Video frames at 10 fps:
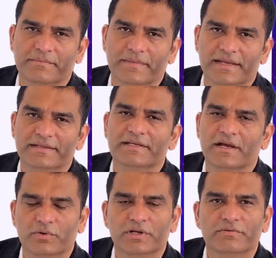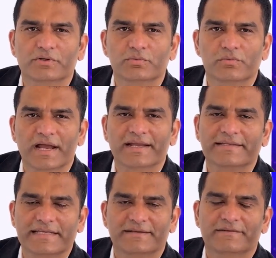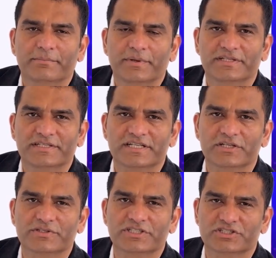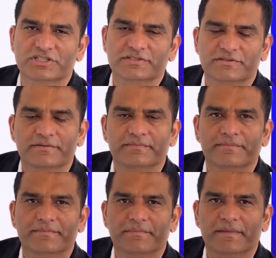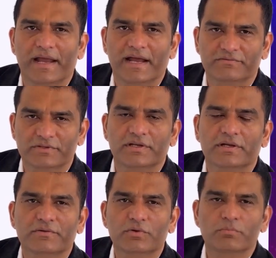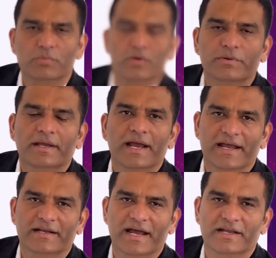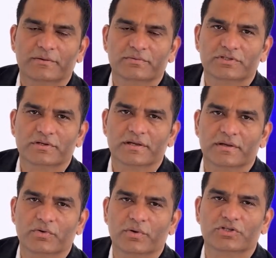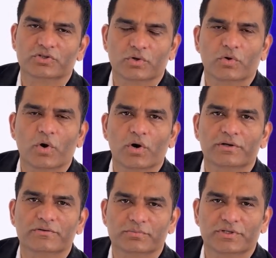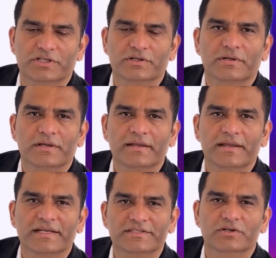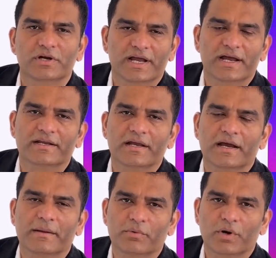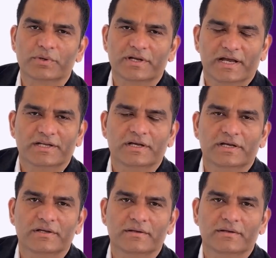Let's now review and save the purchase requisition. Carefully review both line items to ensure all information is correct and properly entered.